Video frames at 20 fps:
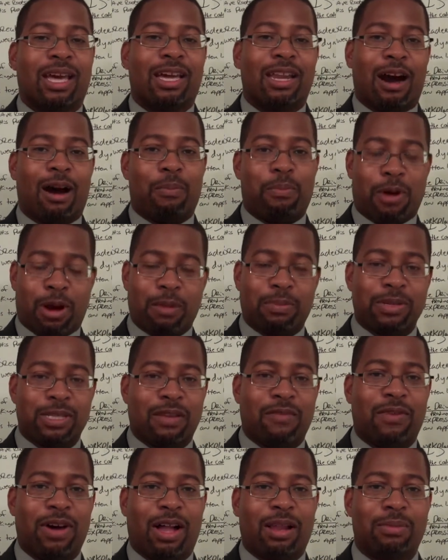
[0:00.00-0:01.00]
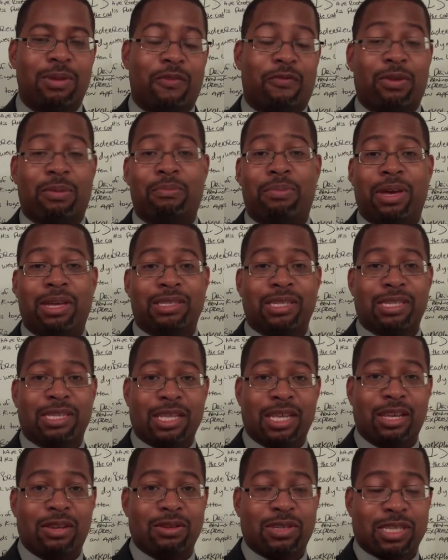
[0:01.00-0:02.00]
in our purpose development for
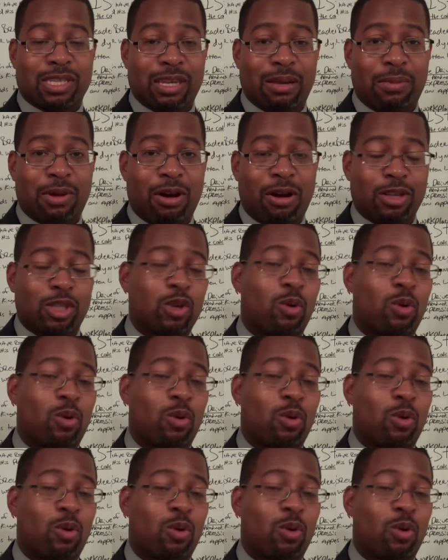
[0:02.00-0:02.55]
business leaders seminar.